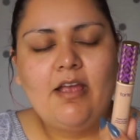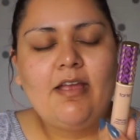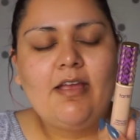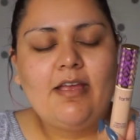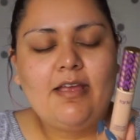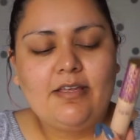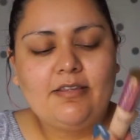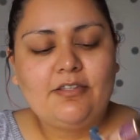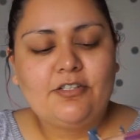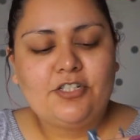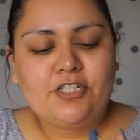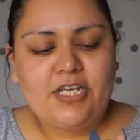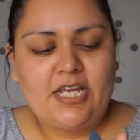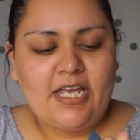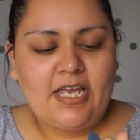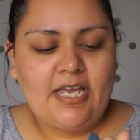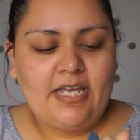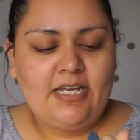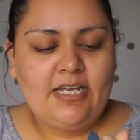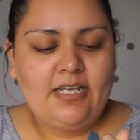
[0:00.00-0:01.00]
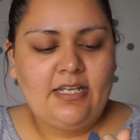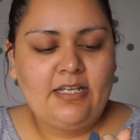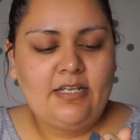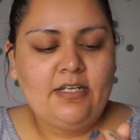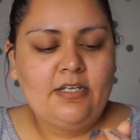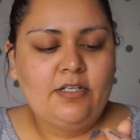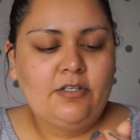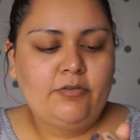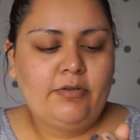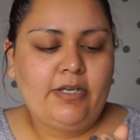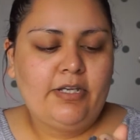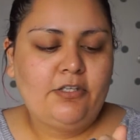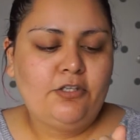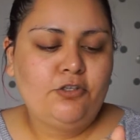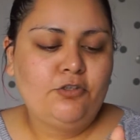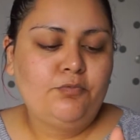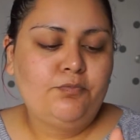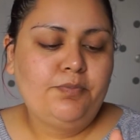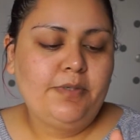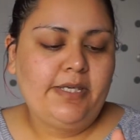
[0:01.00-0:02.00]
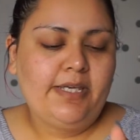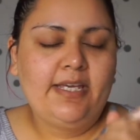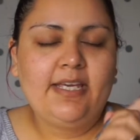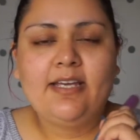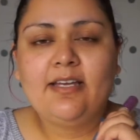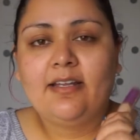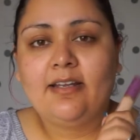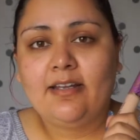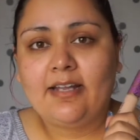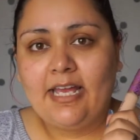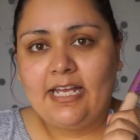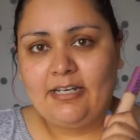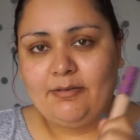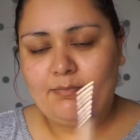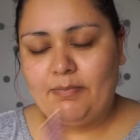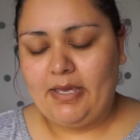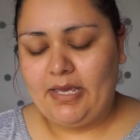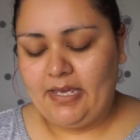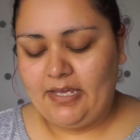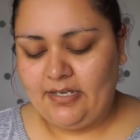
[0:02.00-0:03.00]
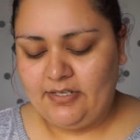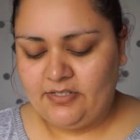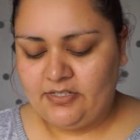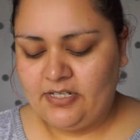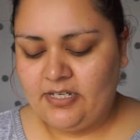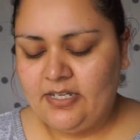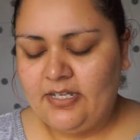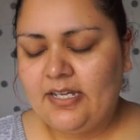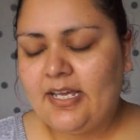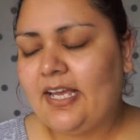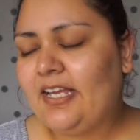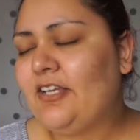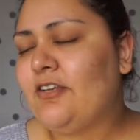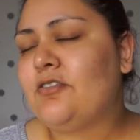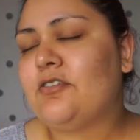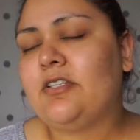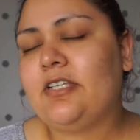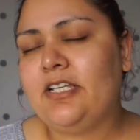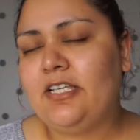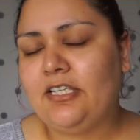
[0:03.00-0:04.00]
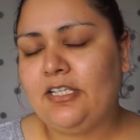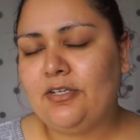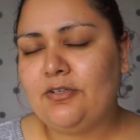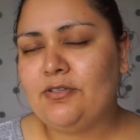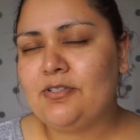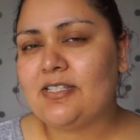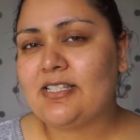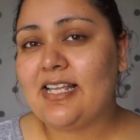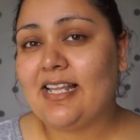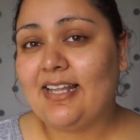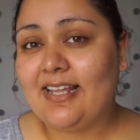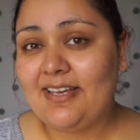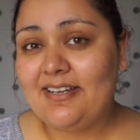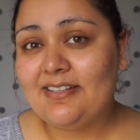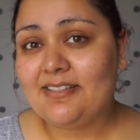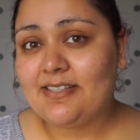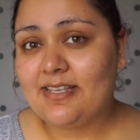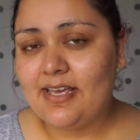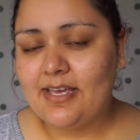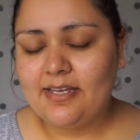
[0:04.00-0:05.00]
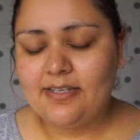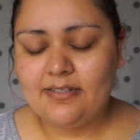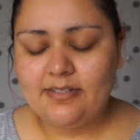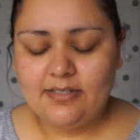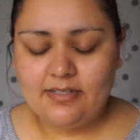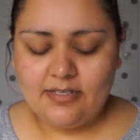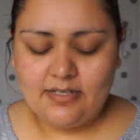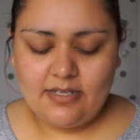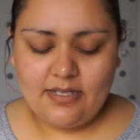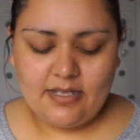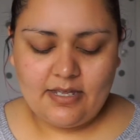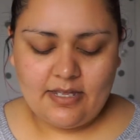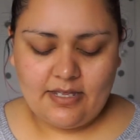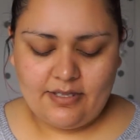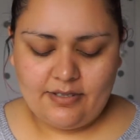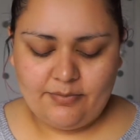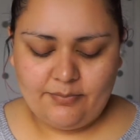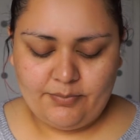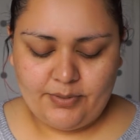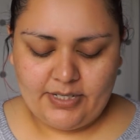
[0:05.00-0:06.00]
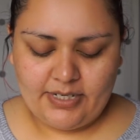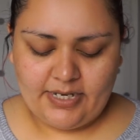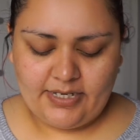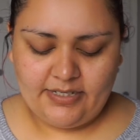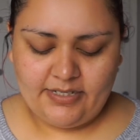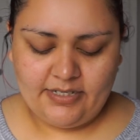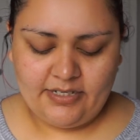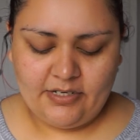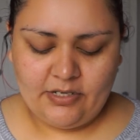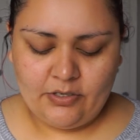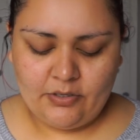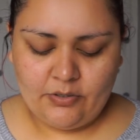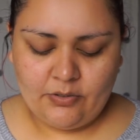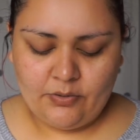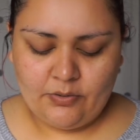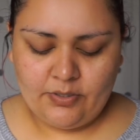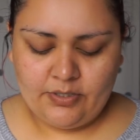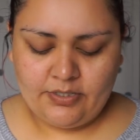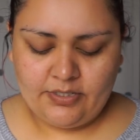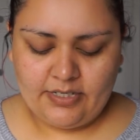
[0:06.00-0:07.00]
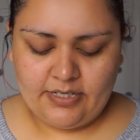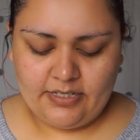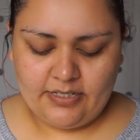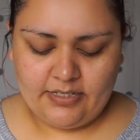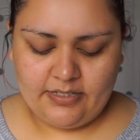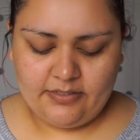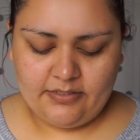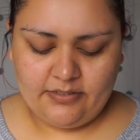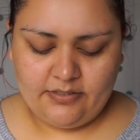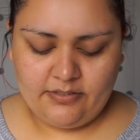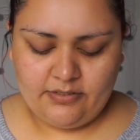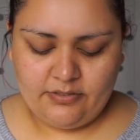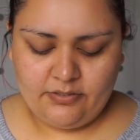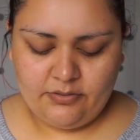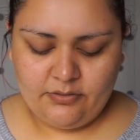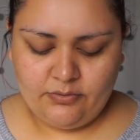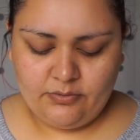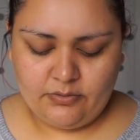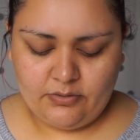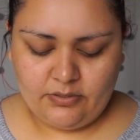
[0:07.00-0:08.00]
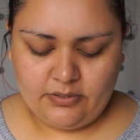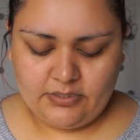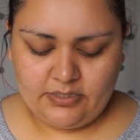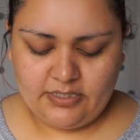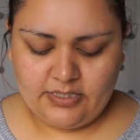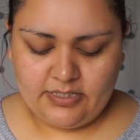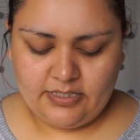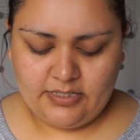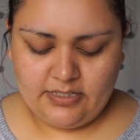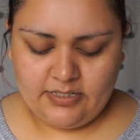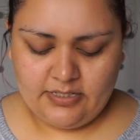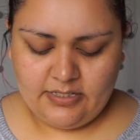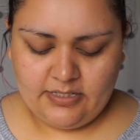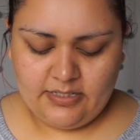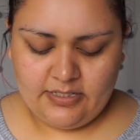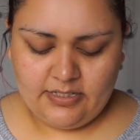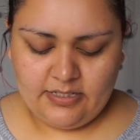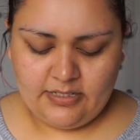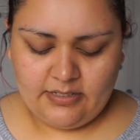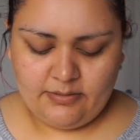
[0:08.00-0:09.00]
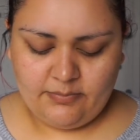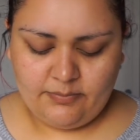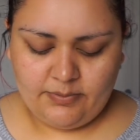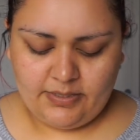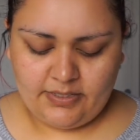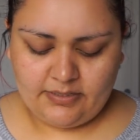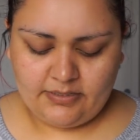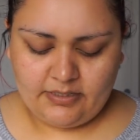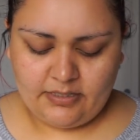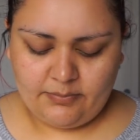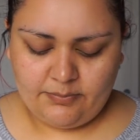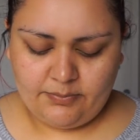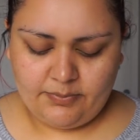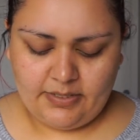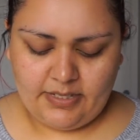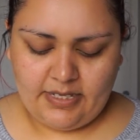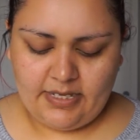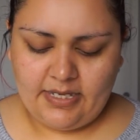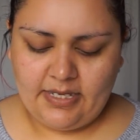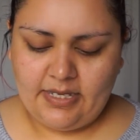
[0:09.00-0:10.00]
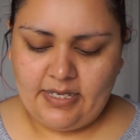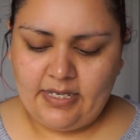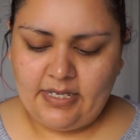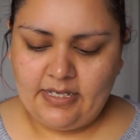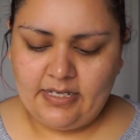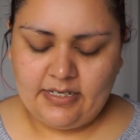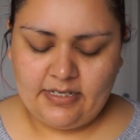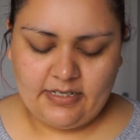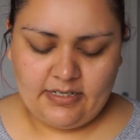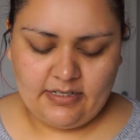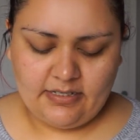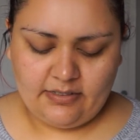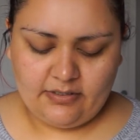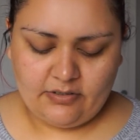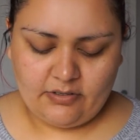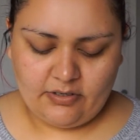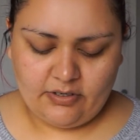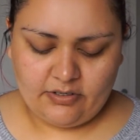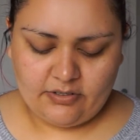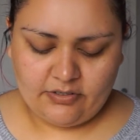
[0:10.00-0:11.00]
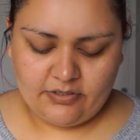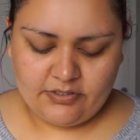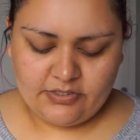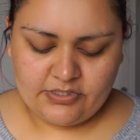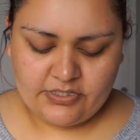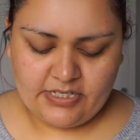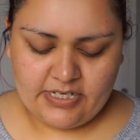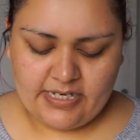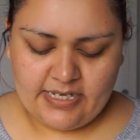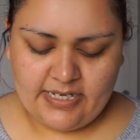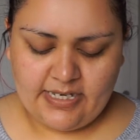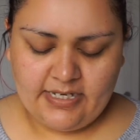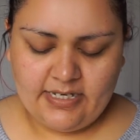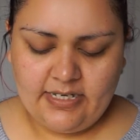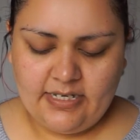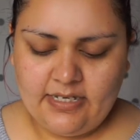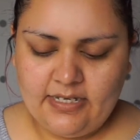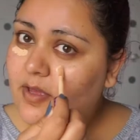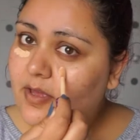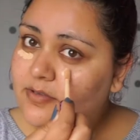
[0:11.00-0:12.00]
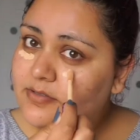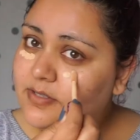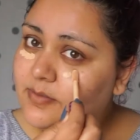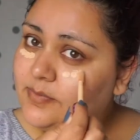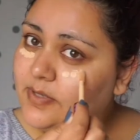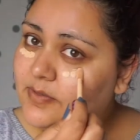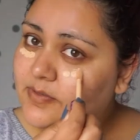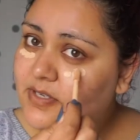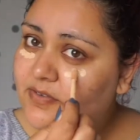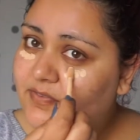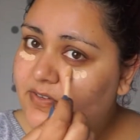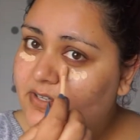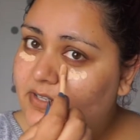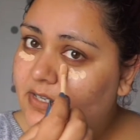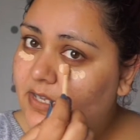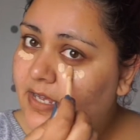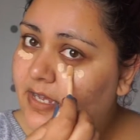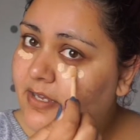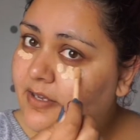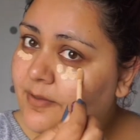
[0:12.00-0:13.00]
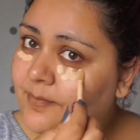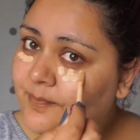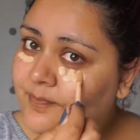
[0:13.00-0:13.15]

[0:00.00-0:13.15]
in the shade 22B Light Beige. I usually use light sand um, but I did go to Ulta and picked up a darker shade. Sometimes I feel like